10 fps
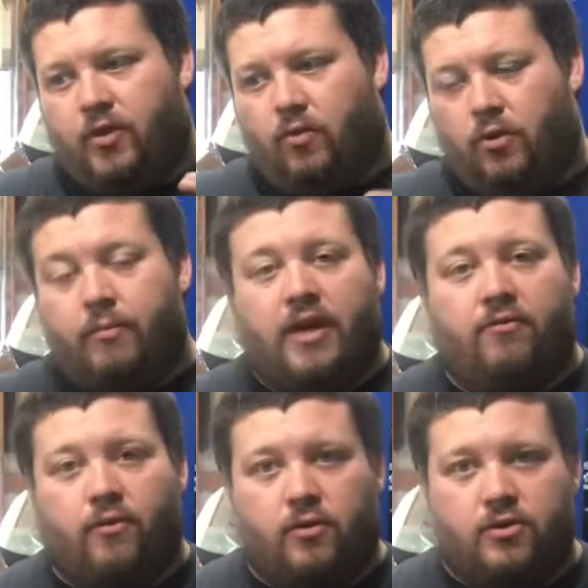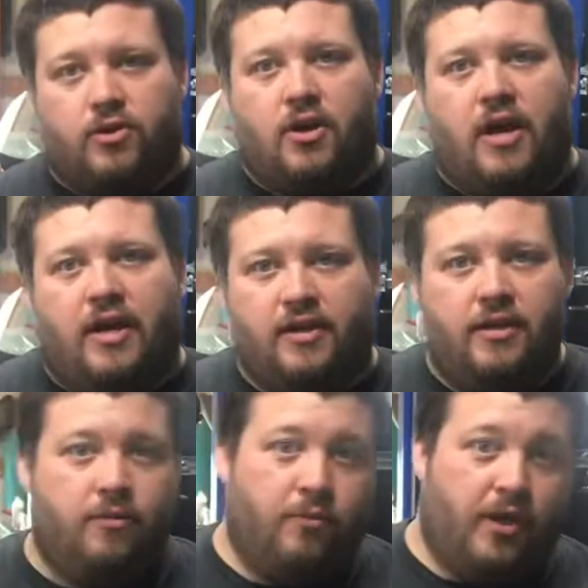or the manifold is cracked,
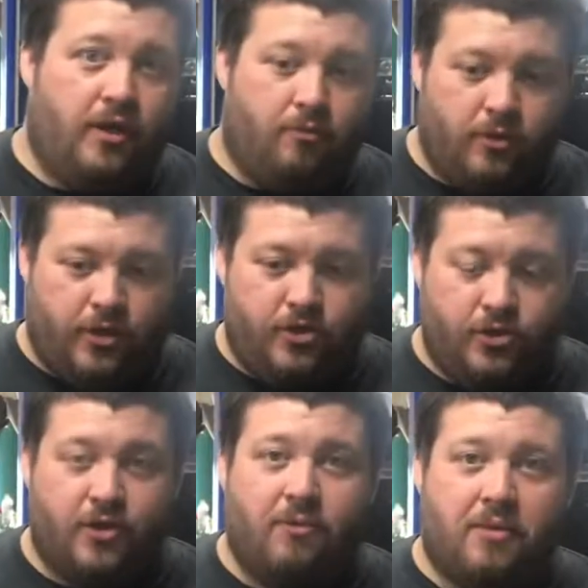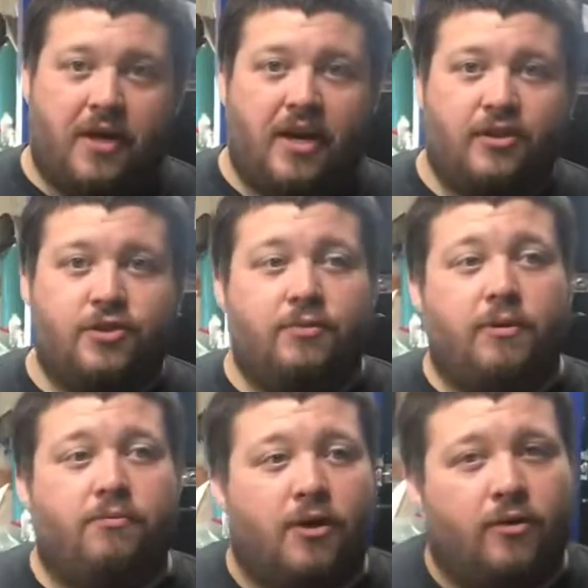but I'm pretty sure it might actually
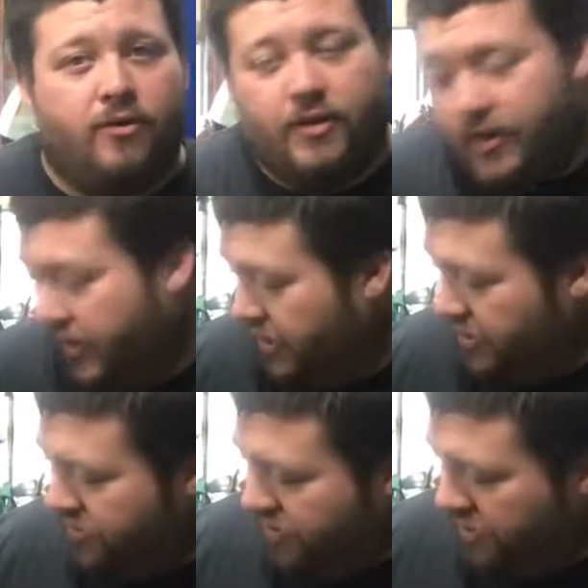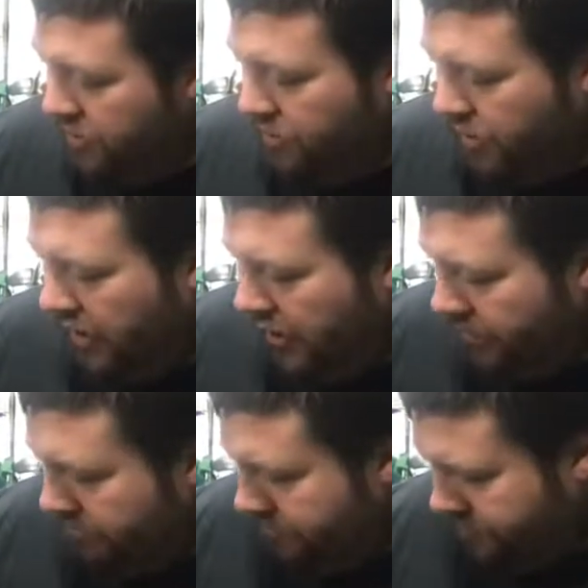be both. So